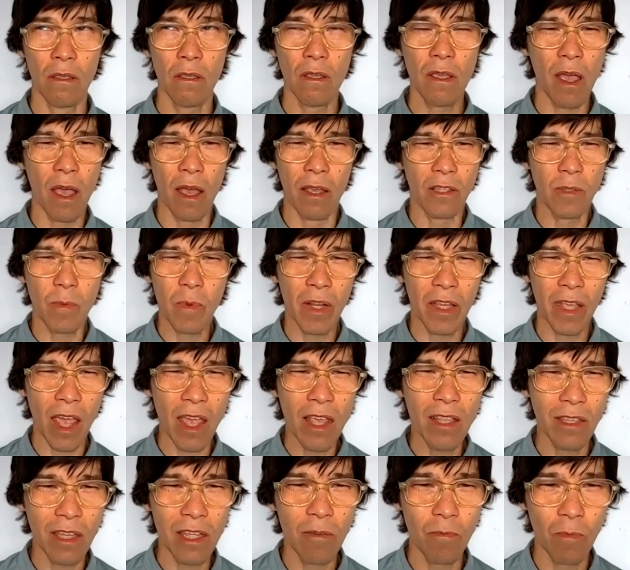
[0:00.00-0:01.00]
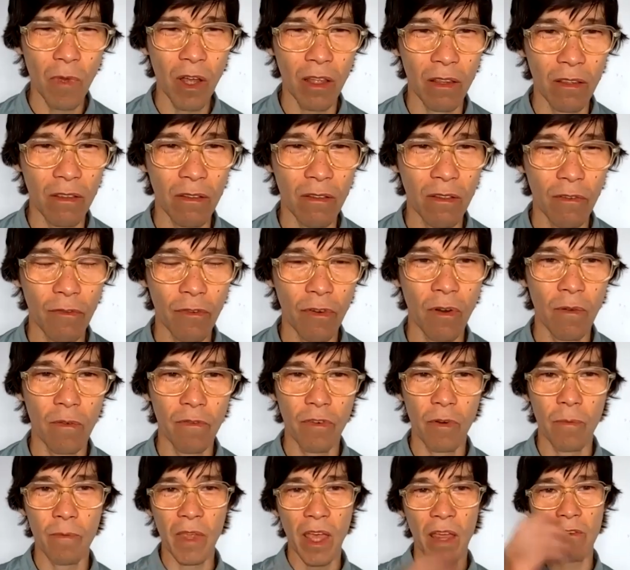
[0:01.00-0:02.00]
yeah, something like 18 months
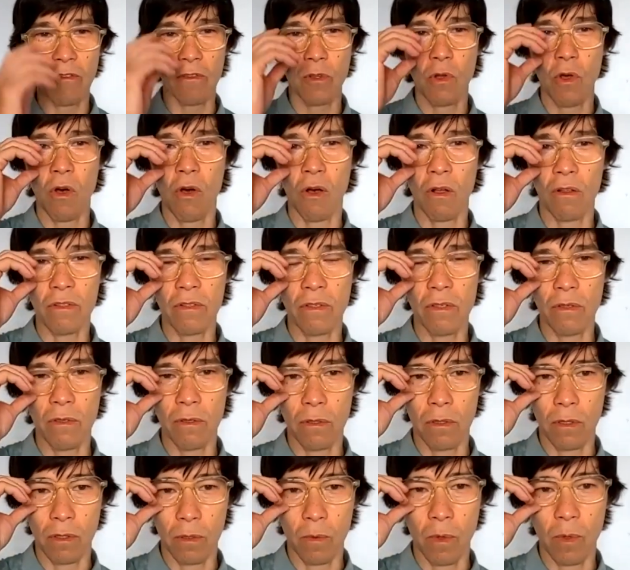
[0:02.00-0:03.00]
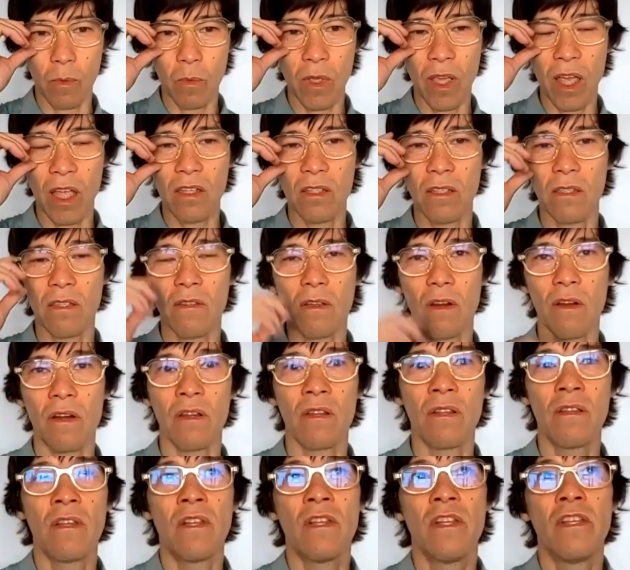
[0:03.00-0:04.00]
from that call to when we actually
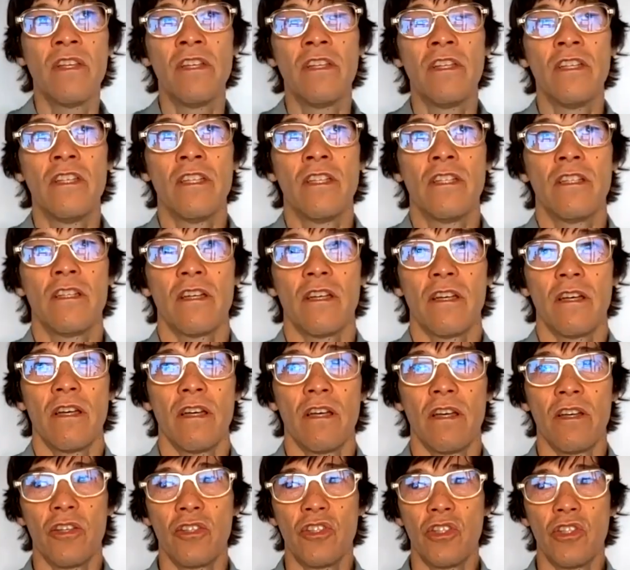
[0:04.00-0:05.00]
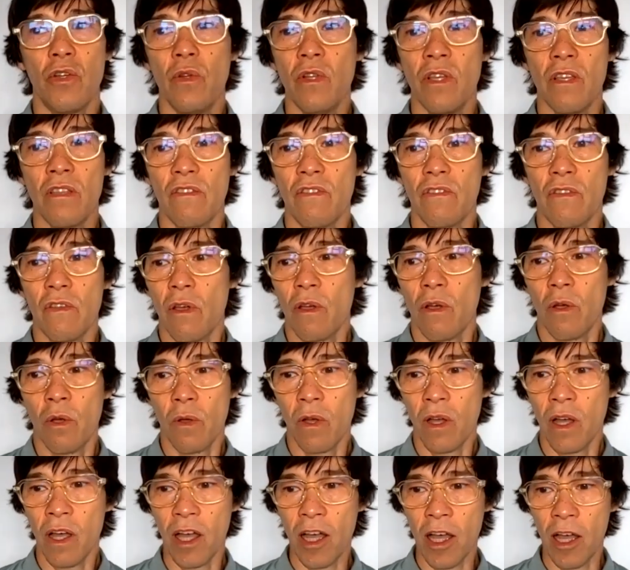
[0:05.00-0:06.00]
started shooting.
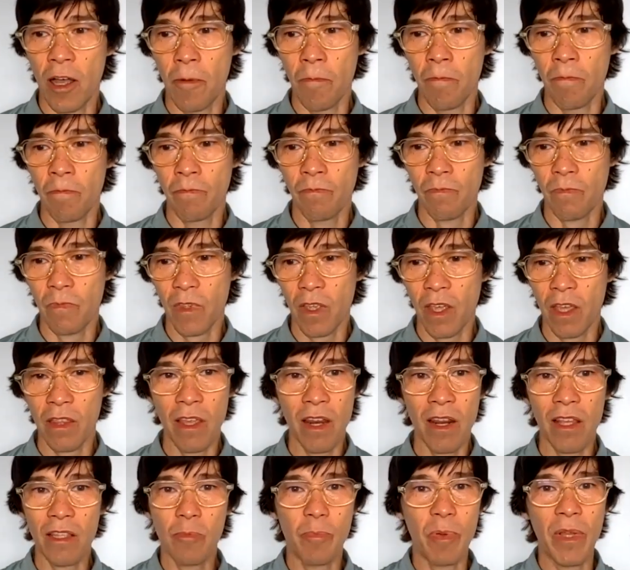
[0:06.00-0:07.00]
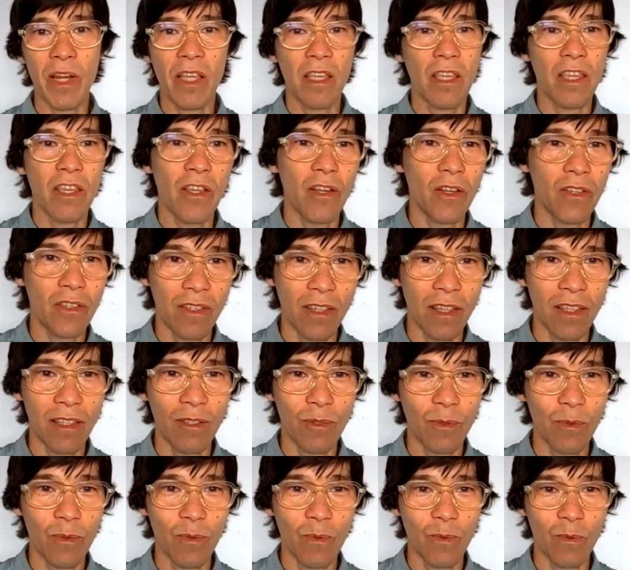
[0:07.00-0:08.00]
So And then it's been a year
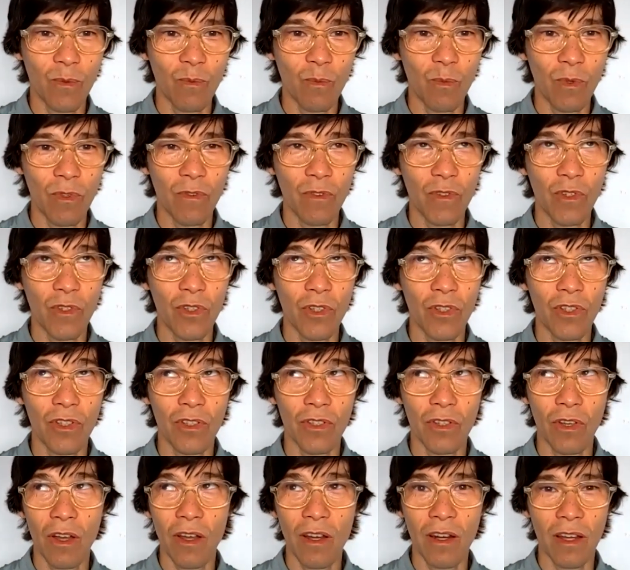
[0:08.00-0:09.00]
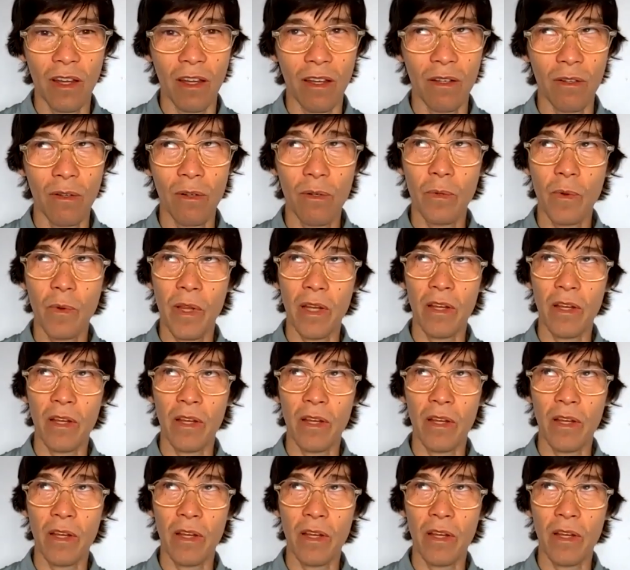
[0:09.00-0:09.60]
since we've shot it. Oh,